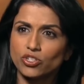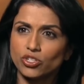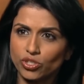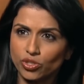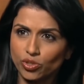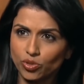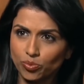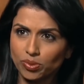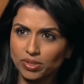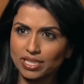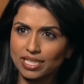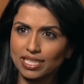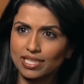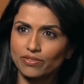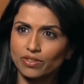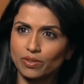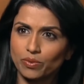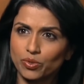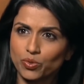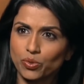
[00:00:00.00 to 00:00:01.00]
Do you believe
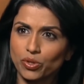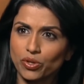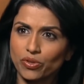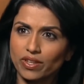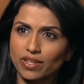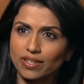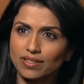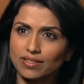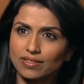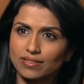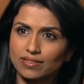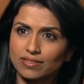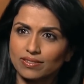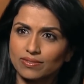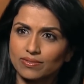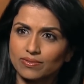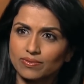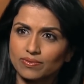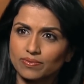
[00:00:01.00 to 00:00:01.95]
it was worth it? I do.